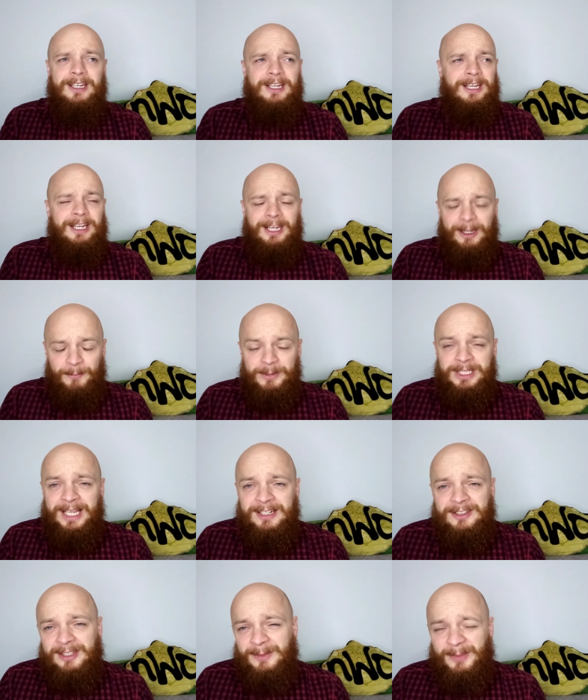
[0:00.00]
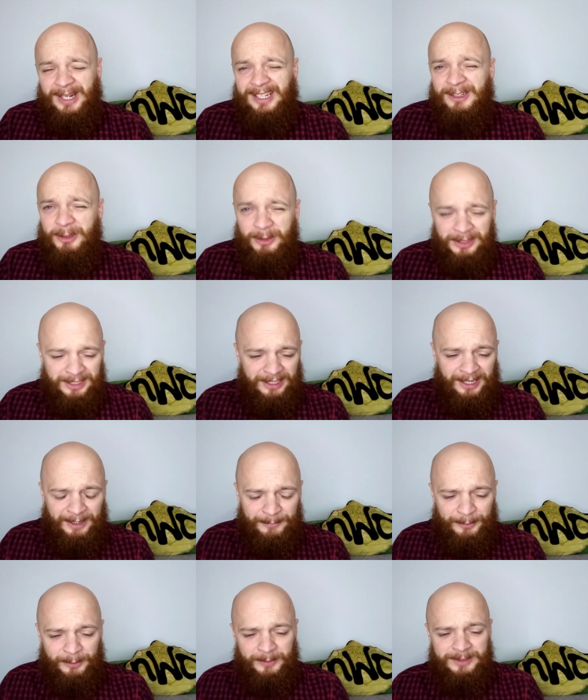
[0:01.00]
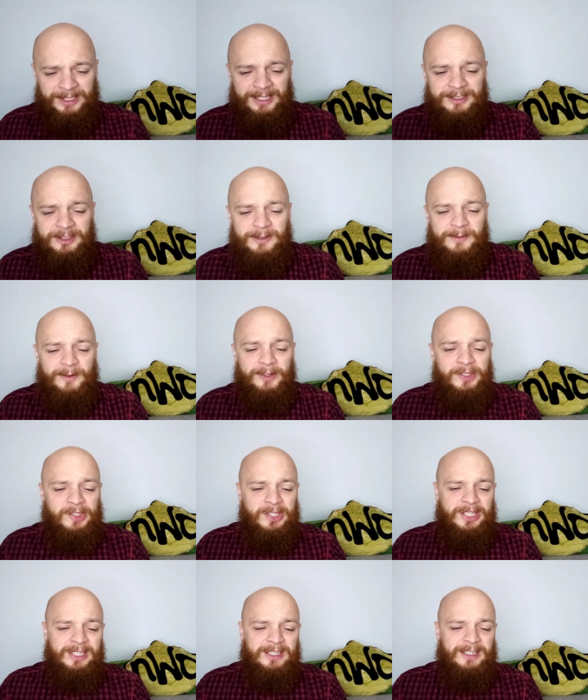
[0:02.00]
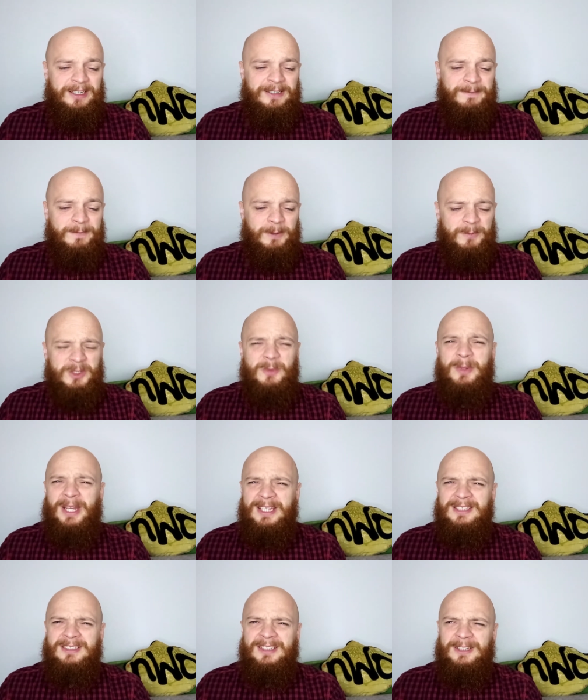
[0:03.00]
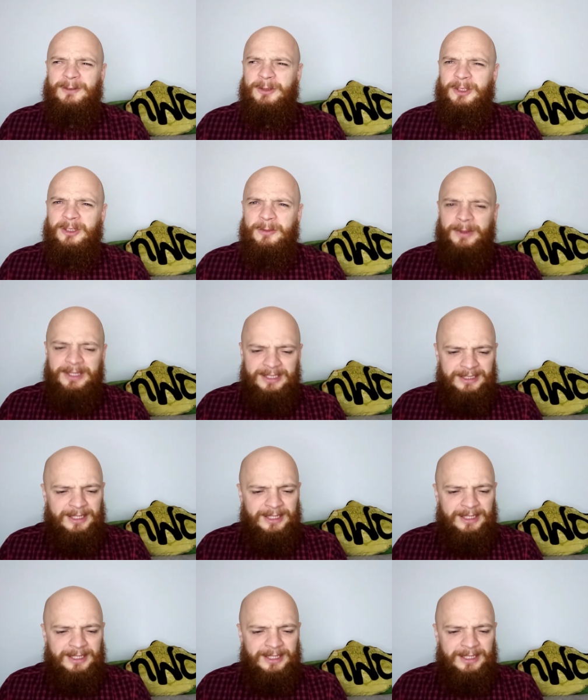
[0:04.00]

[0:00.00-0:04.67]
it was actually pretty good. I thought it was actually fun, um, and I'm surprised at how good it was.